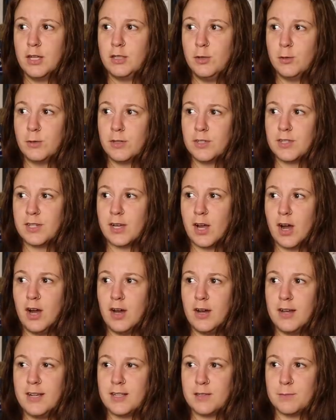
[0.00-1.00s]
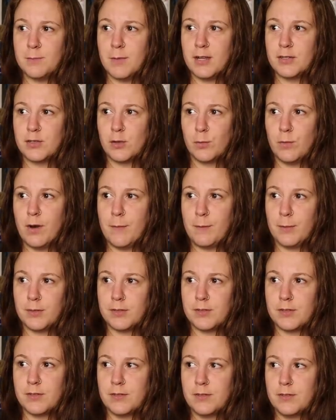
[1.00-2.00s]
You can see all his muscle
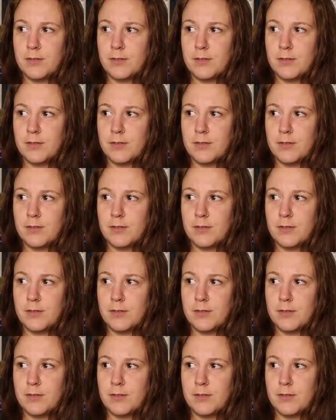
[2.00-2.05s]
ripples.